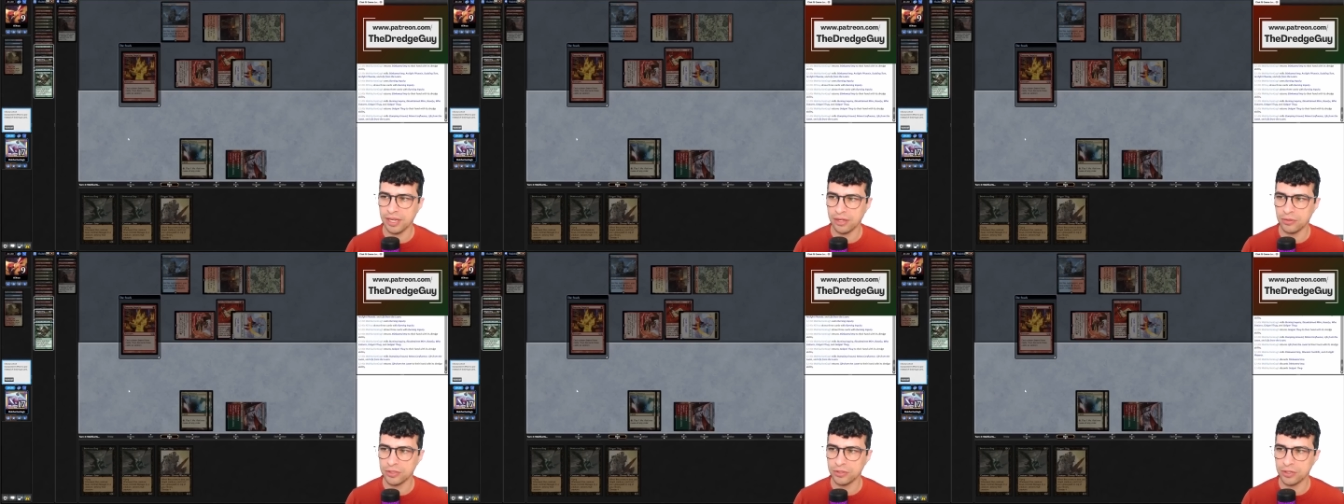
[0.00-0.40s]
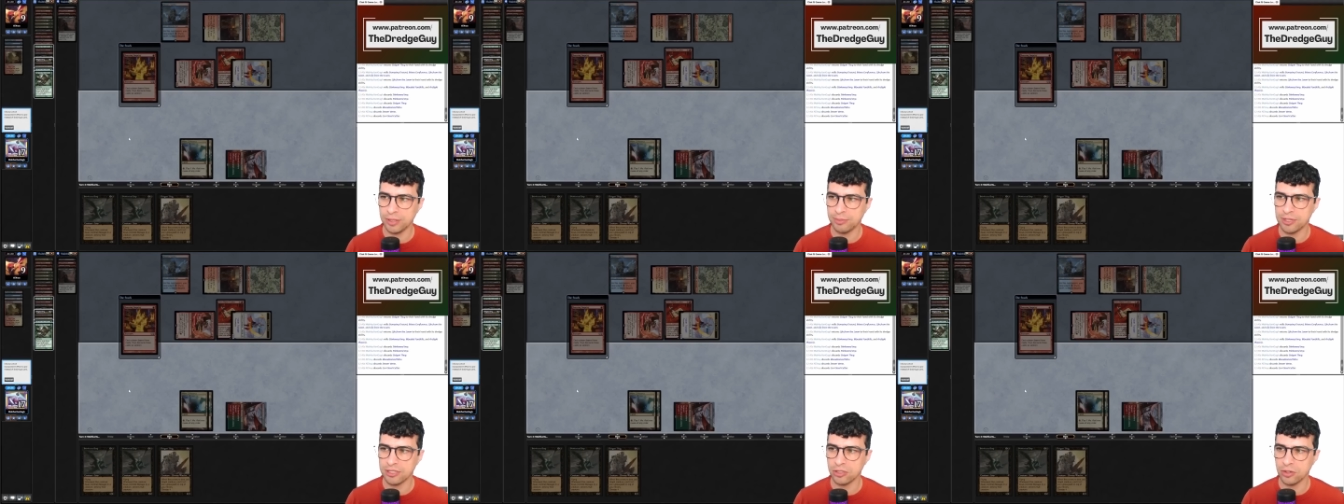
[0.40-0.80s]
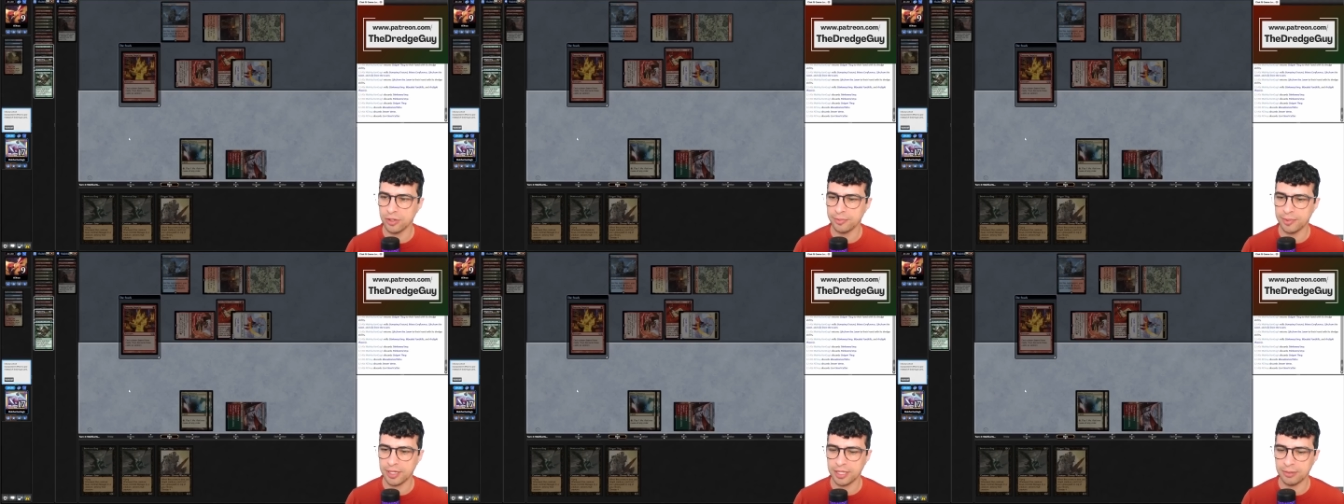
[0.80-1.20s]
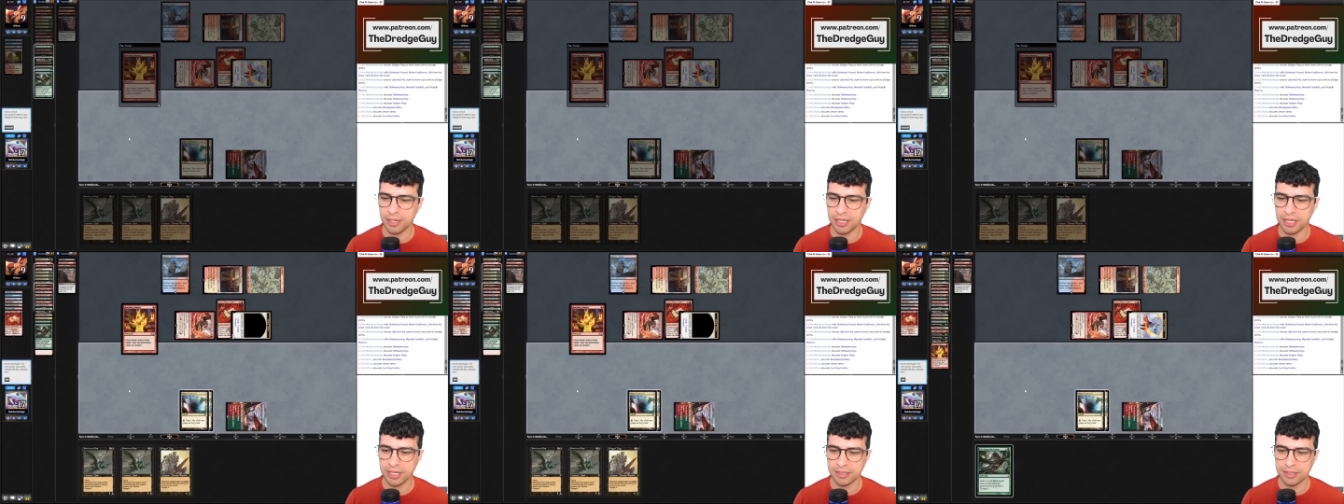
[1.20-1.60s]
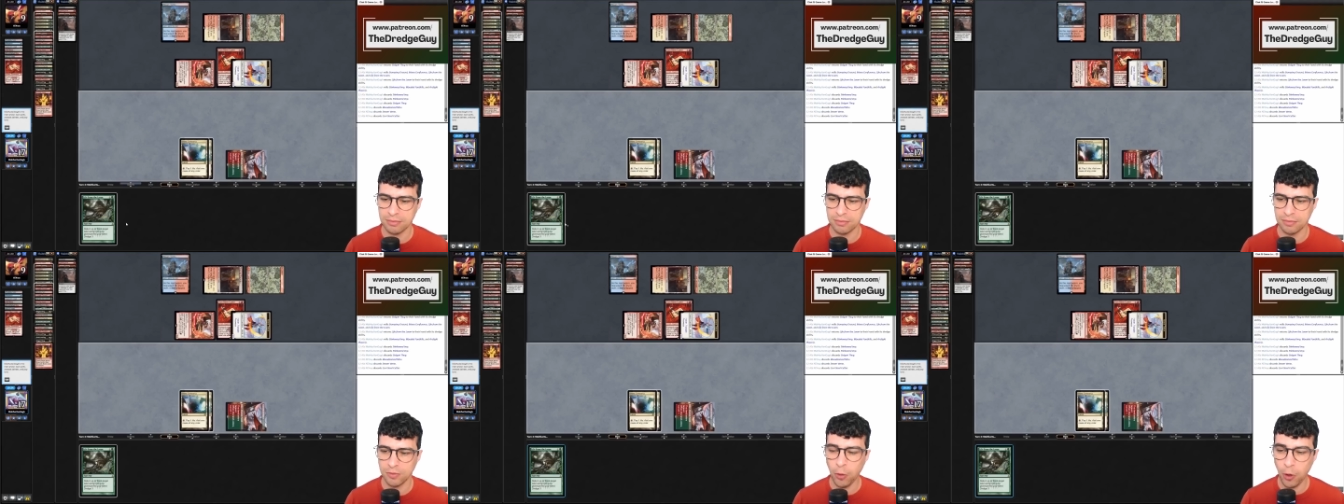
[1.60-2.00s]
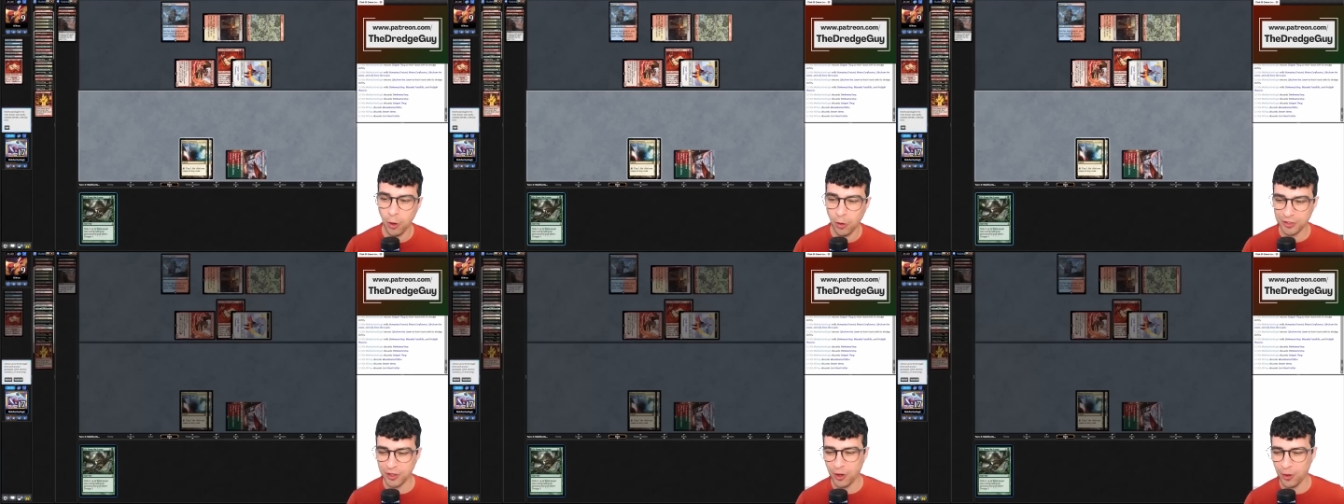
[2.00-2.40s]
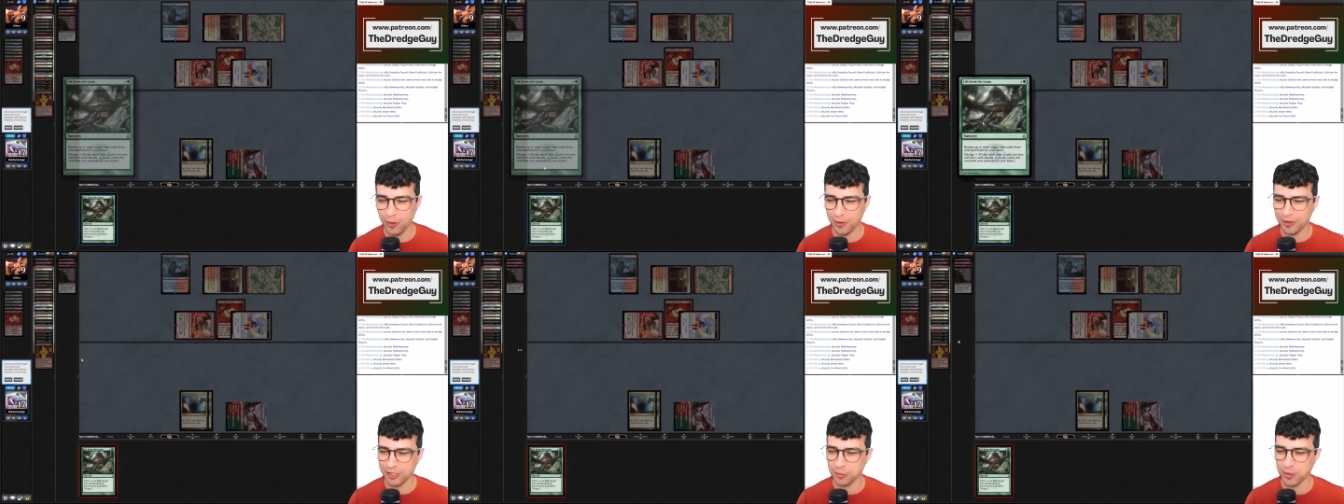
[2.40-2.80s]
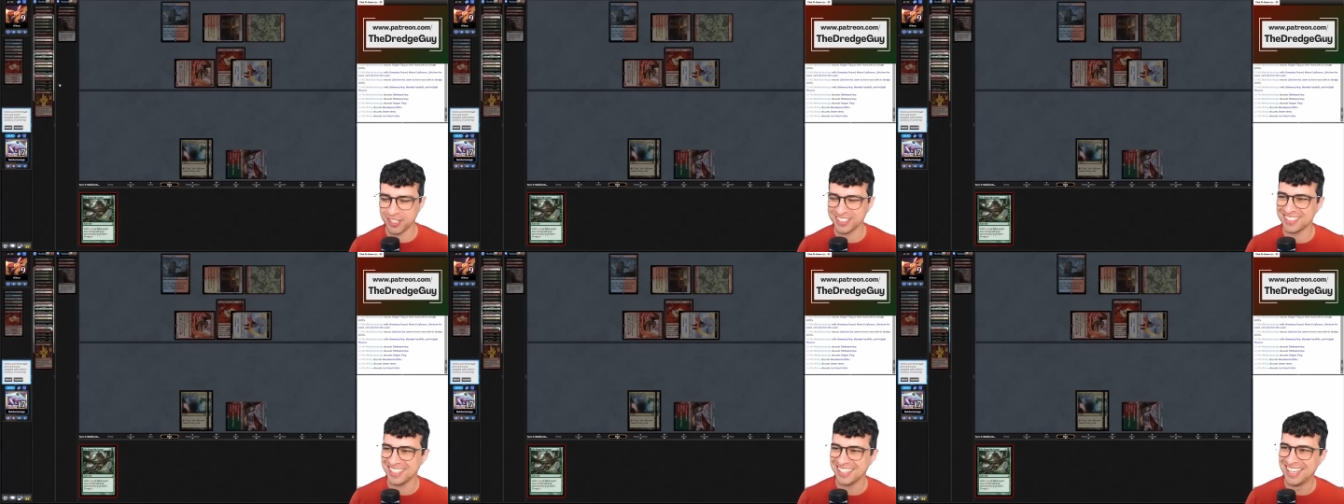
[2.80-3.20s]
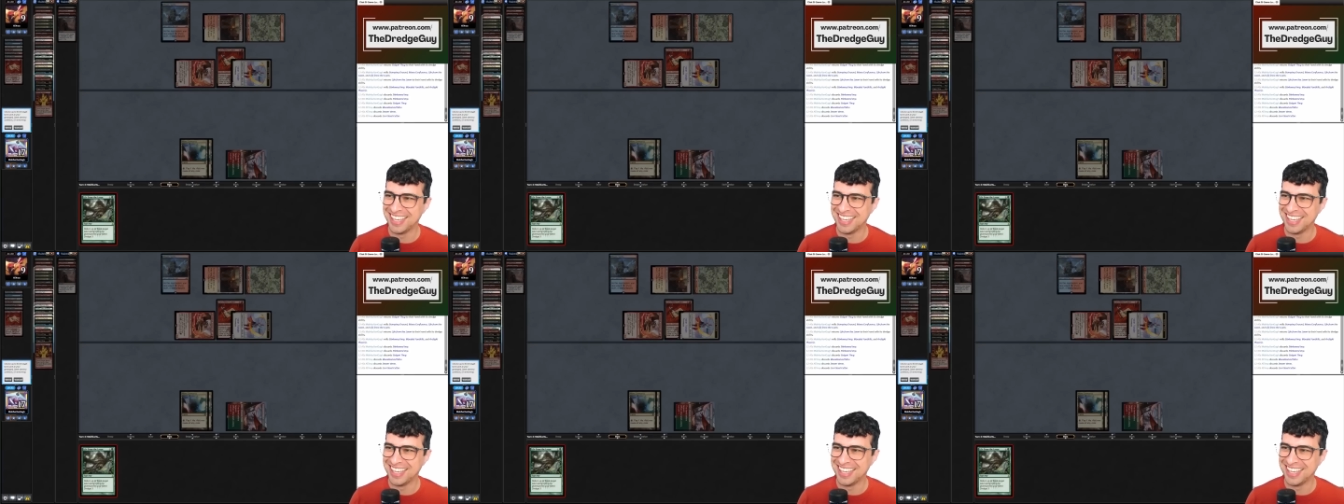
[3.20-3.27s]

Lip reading: I want to keep this Loam in my hand. Oh no, it worked.